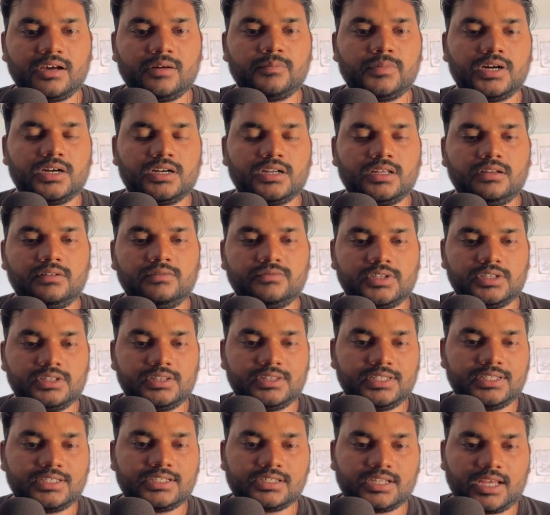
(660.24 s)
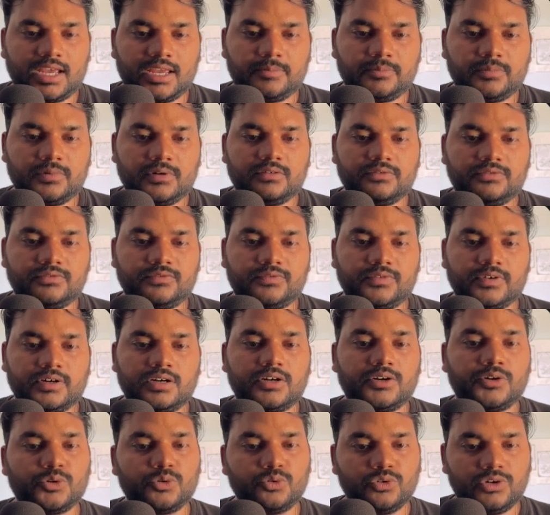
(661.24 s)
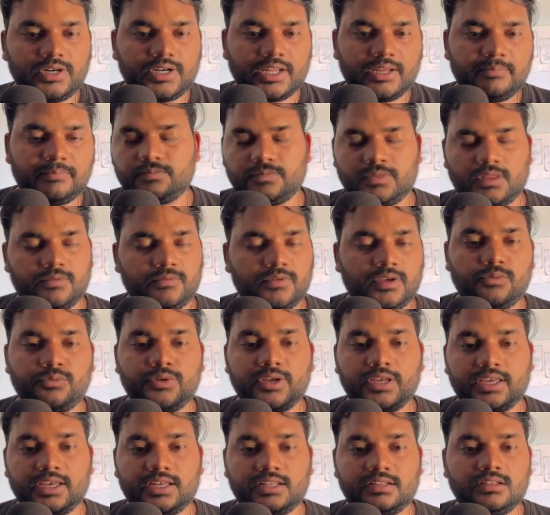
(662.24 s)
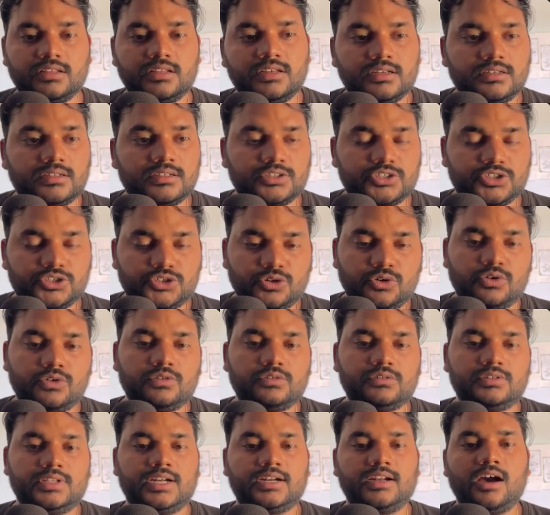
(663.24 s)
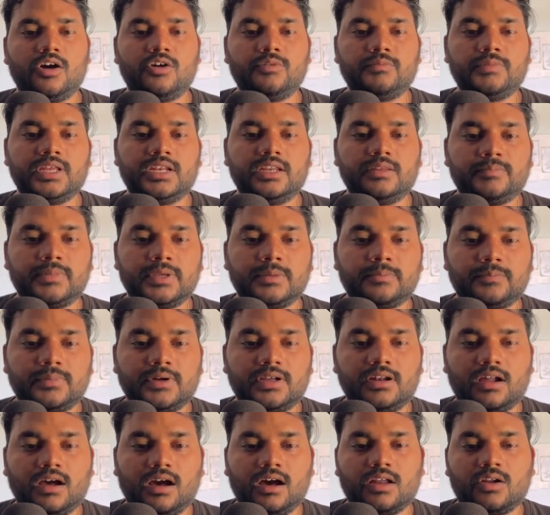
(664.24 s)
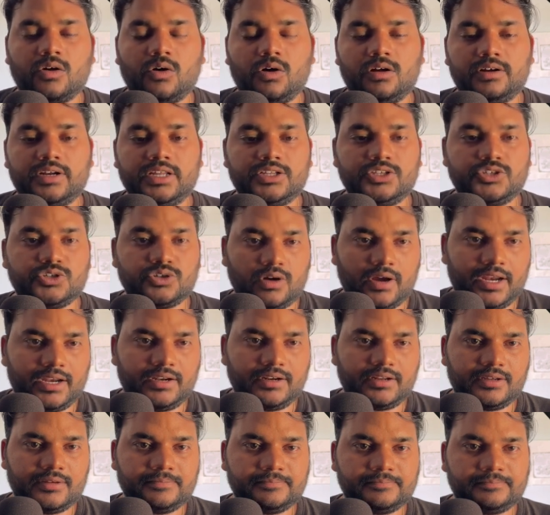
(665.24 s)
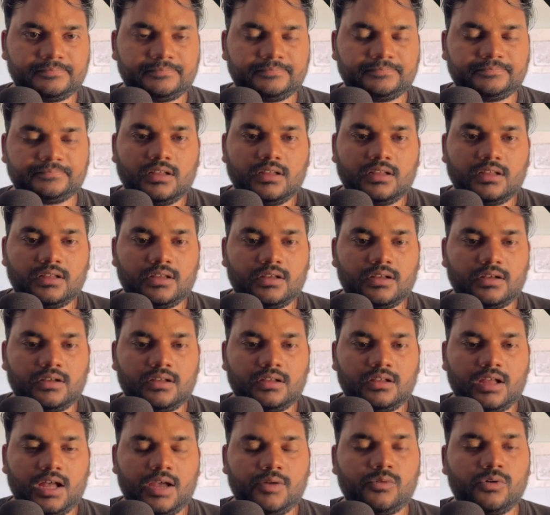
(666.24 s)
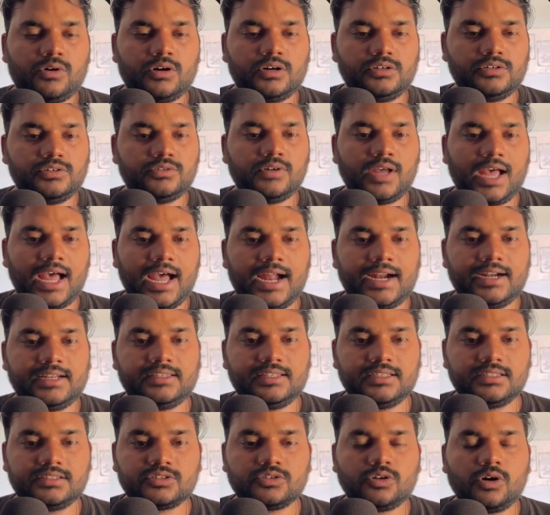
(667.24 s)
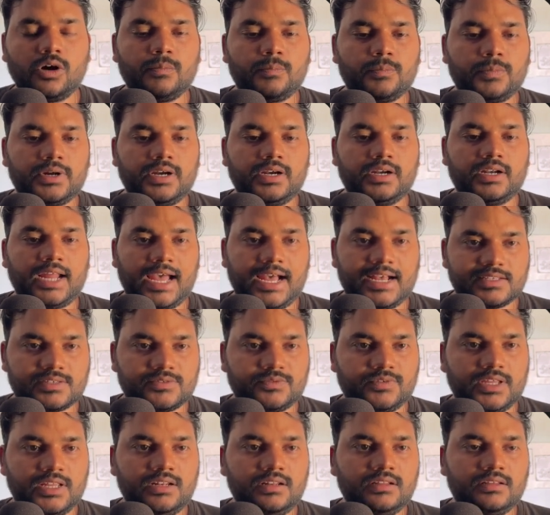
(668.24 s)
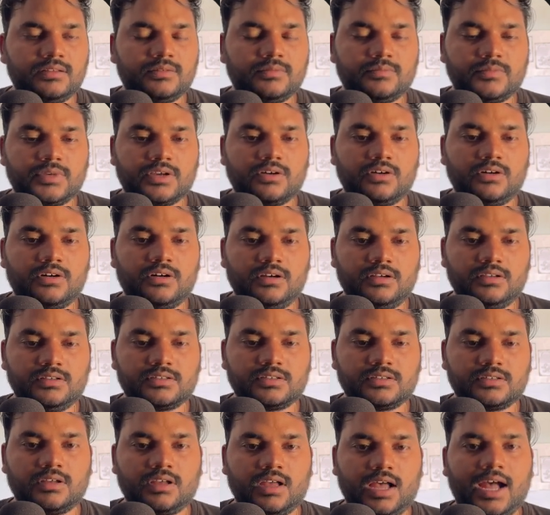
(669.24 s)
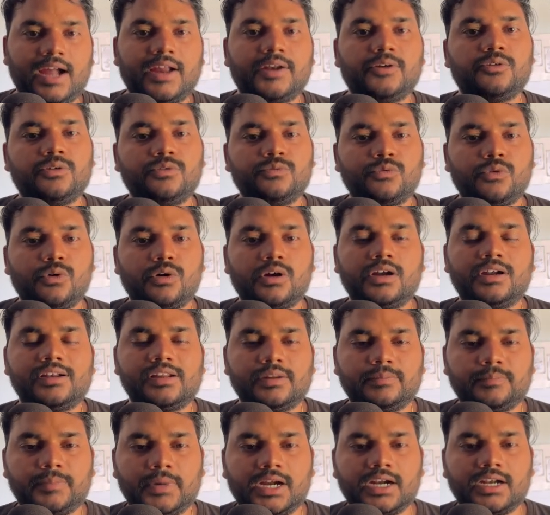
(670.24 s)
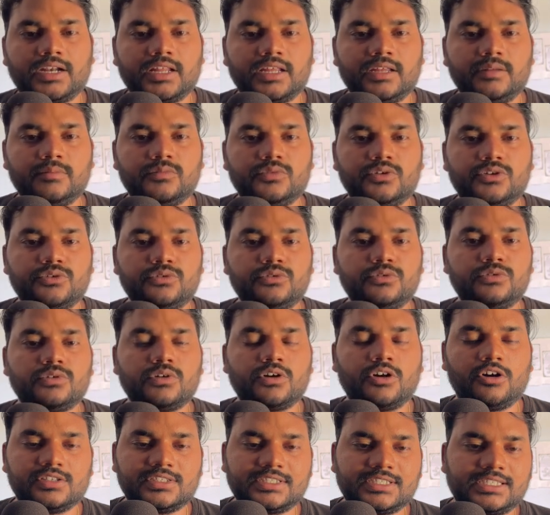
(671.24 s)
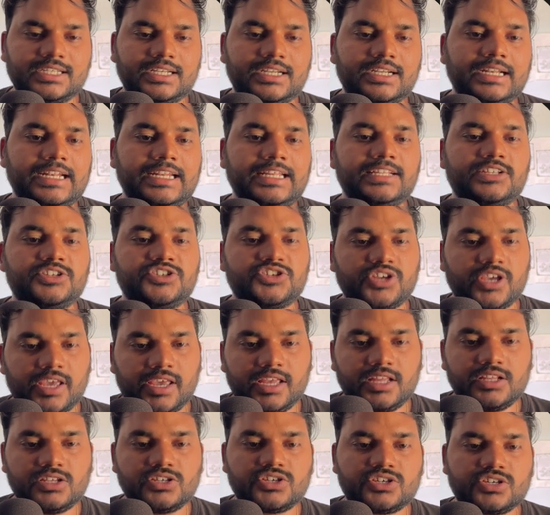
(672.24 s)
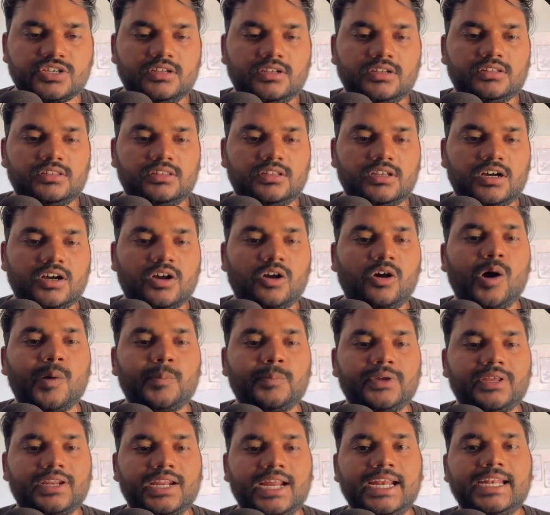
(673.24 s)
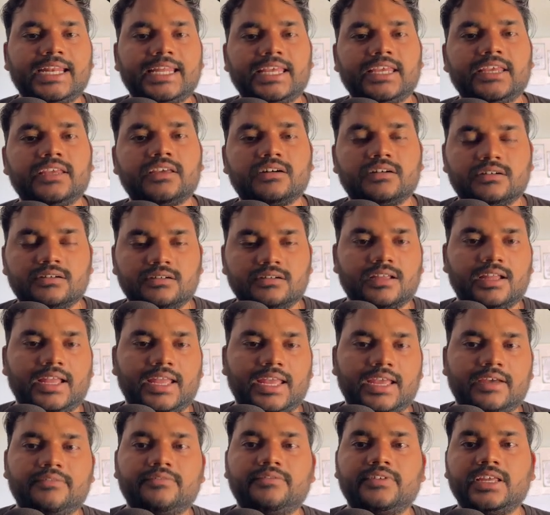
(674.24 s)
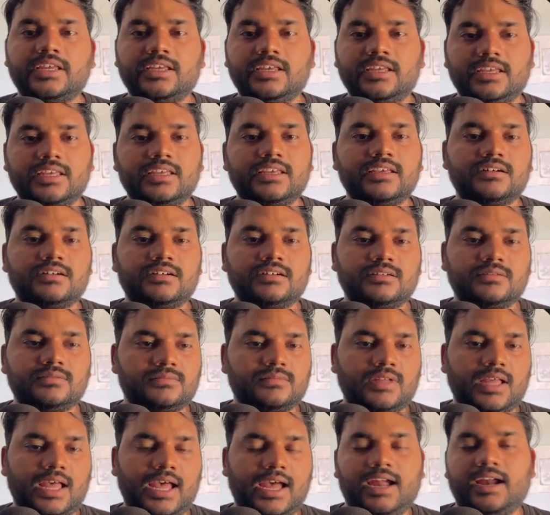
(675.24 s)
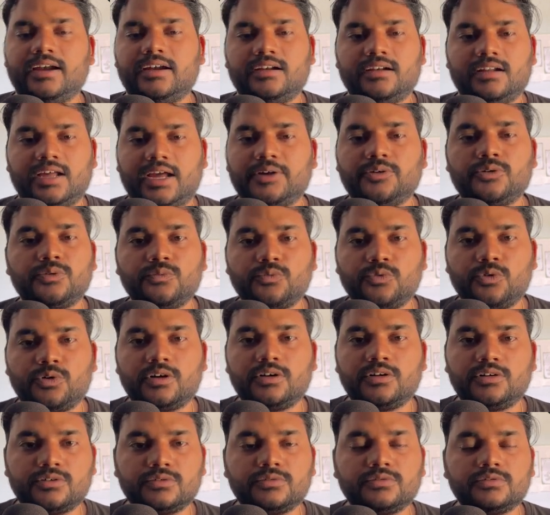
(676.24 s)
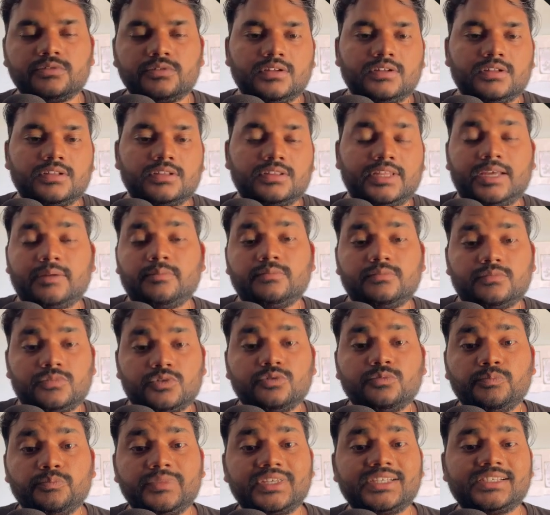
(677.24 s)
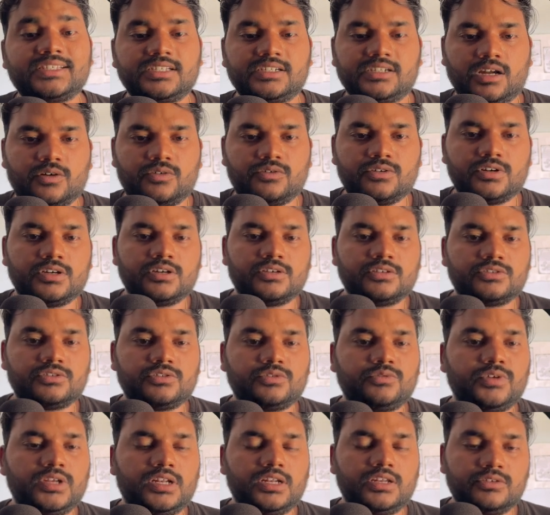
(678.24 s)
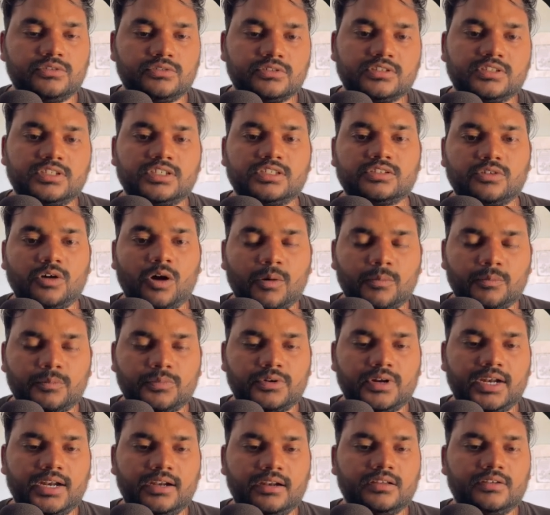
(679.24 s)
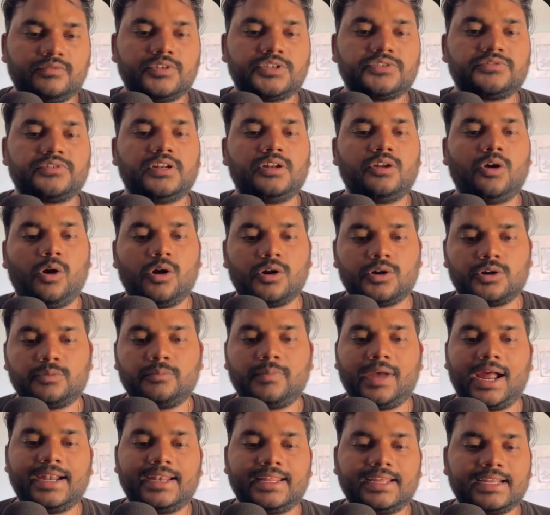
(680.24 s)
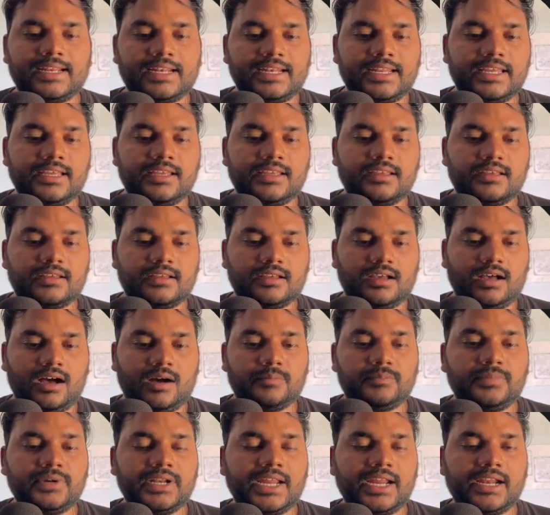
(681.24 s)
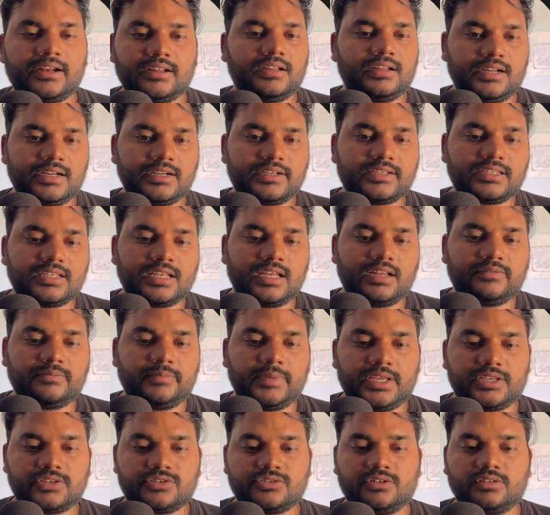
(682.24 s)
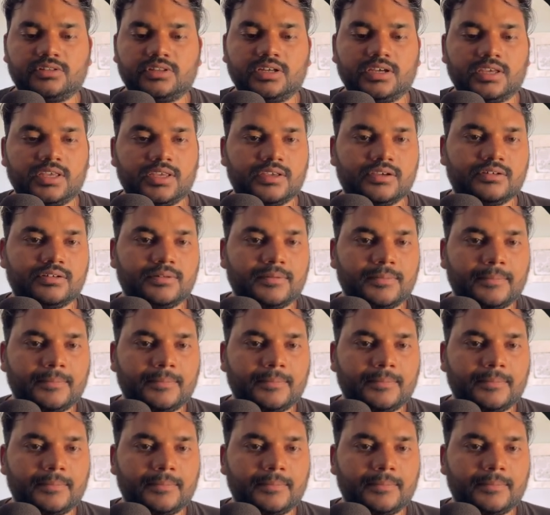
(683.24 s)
button with this type of tooltip where we can show that how many people are already joined. I want to add this component as well because I don't want Tripa team to constantly change the copyright year every year, and I don't want them to miss it out. So we'll use this component which will automatically update itself based on the year.